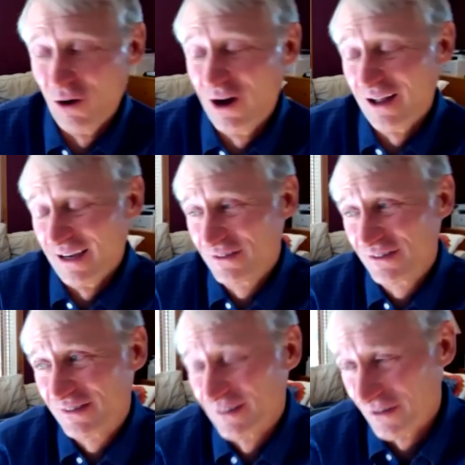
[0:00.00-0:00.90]
well,
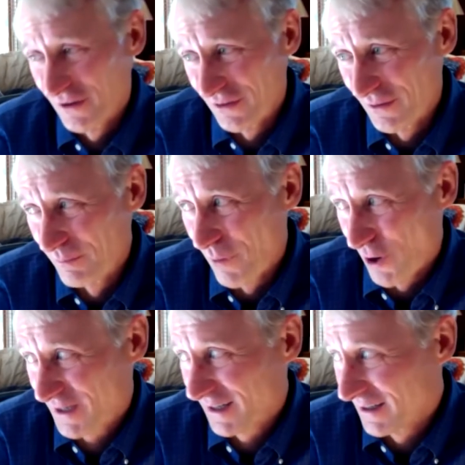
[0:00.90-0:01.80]
it's the the
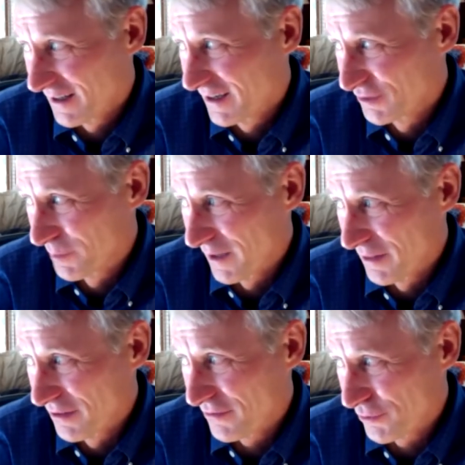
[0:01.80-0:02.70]
market has
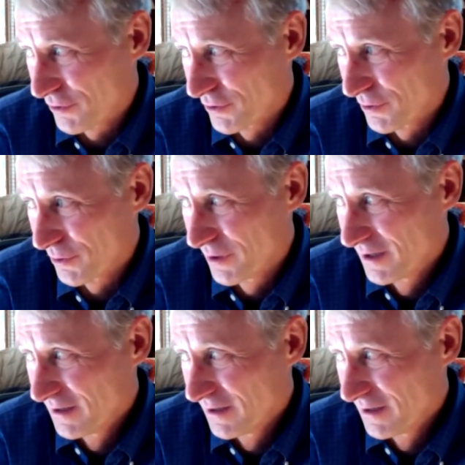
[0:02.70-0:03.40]
been through